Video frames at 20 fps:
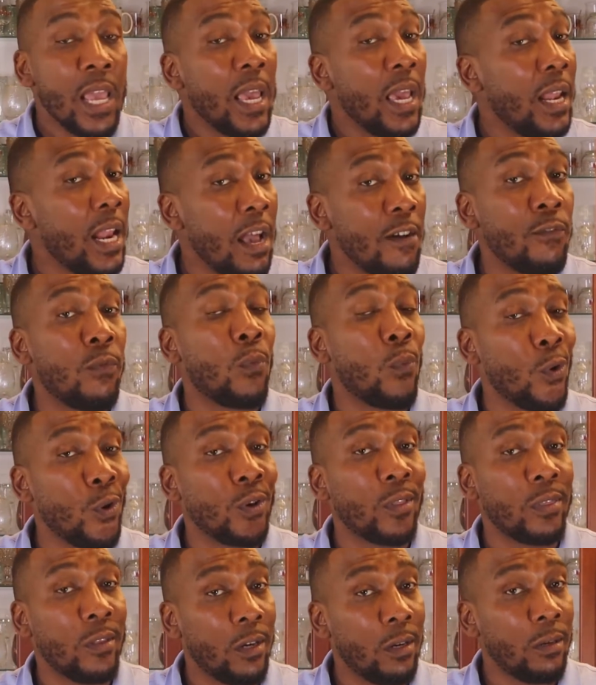And I've
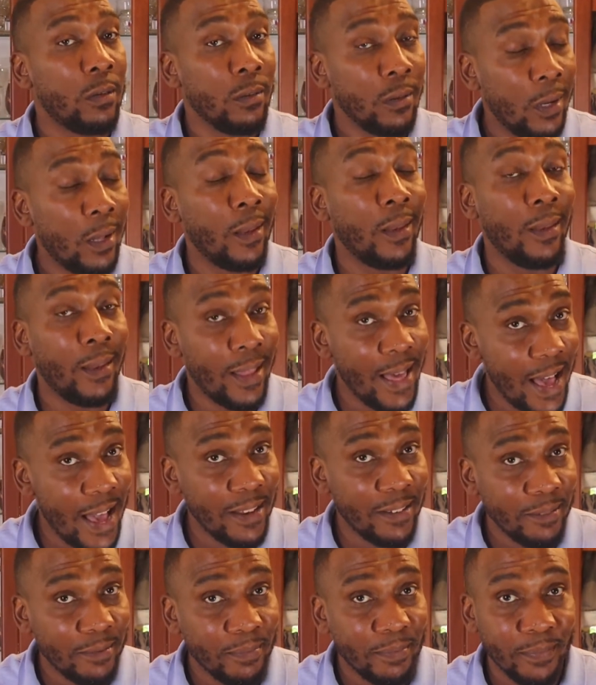worked there a
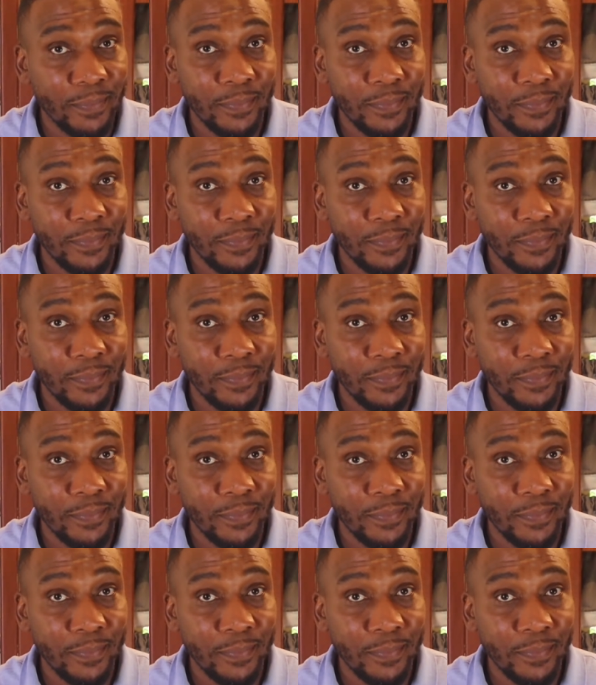lot.